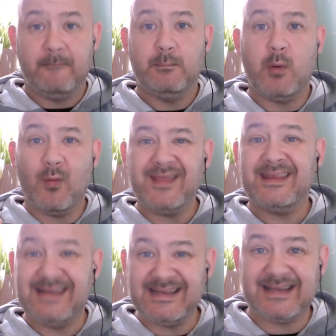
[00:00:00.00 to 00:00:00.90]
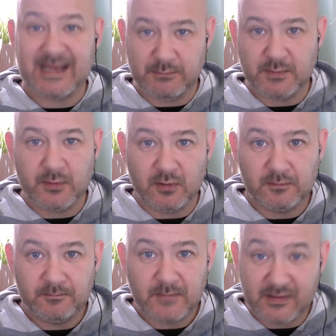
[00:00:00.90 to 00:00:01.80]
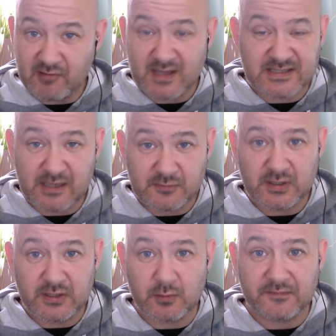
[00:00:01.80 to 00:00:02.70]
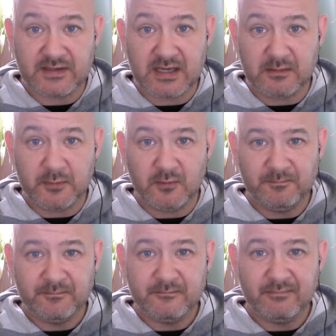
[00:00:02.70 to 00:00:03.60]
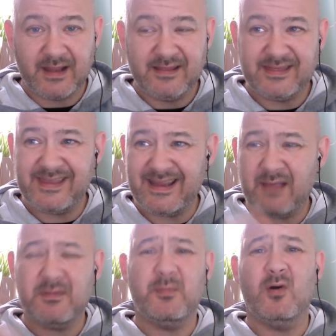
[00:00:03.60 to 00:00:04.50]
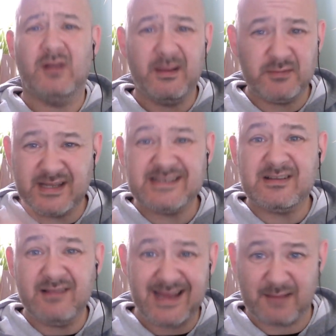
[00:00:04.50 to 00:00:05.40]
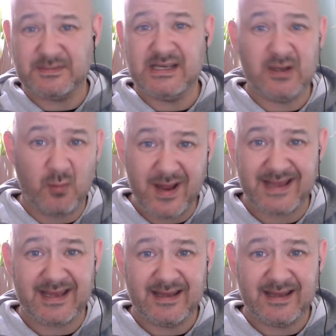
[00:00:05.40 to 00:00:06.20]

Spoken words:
But when they did keep the ball, and there are times when you do have to keep the ball, they kept the ball. They still kept it quick.